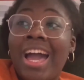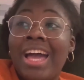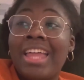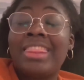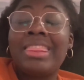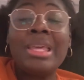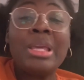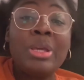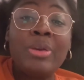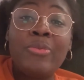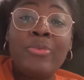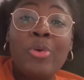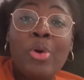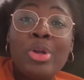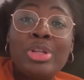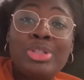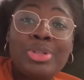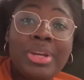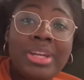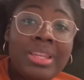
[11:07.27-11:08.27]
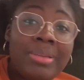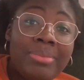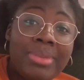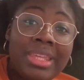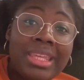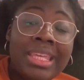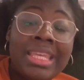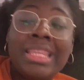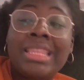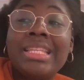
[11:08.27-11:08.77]
And thank you for joining
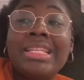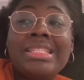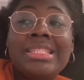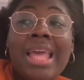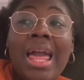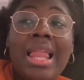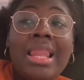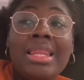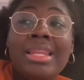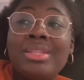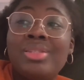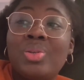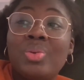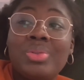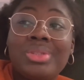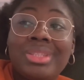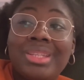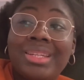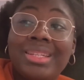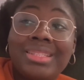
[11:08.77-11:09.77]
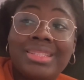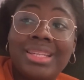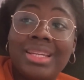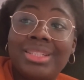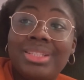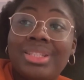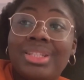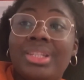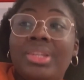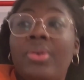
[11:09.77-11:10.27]
me in this little study
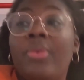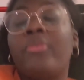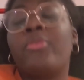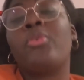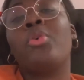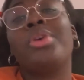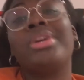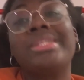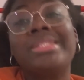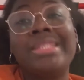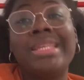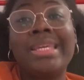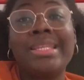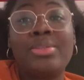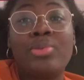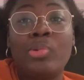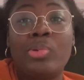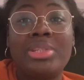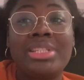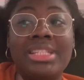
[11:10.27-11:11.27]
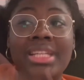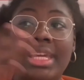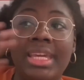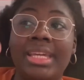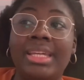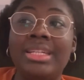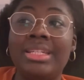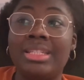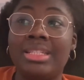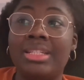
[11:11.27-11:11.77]
session. Of course, it will
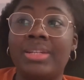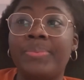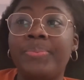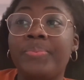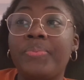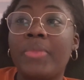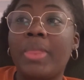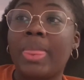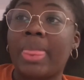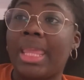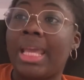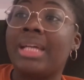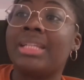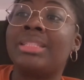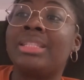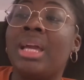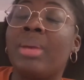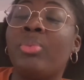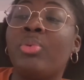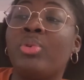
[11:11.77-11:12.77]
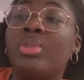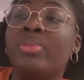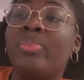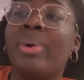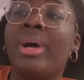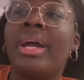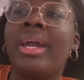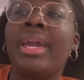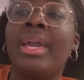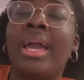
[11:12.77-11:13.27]
change as time goes
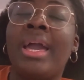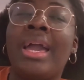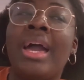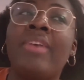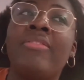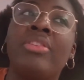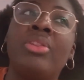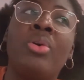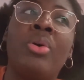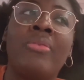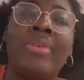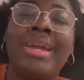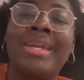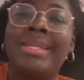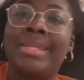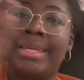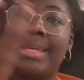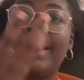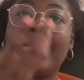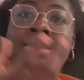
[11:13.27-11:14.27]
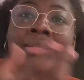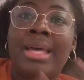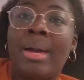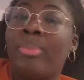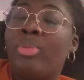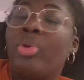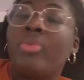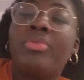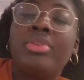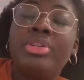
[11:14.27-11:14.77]
by. I have a lot of ideas.
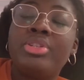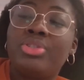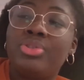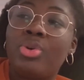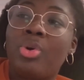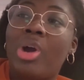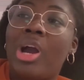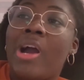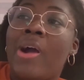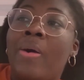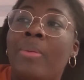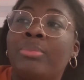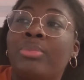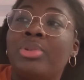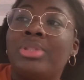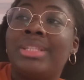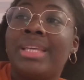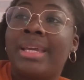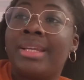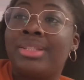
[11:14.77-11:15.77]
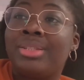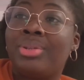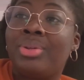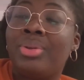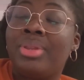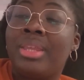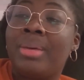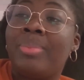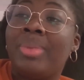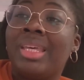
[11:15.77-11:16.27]
I'm not really sure how I'm going to
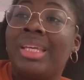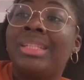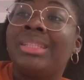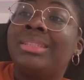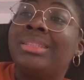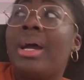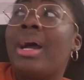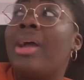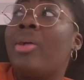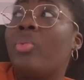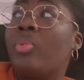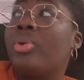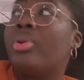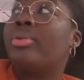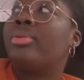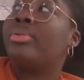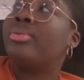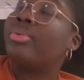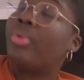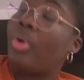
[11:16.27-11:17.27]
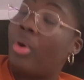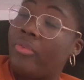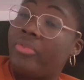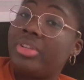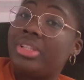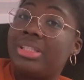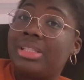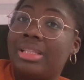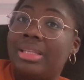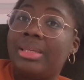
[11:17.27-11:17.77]
execute them yet. I will
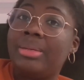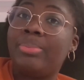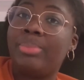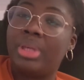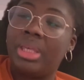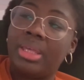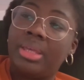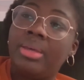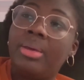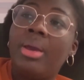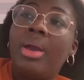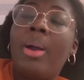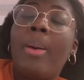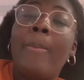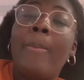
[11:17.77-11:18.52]
obviously be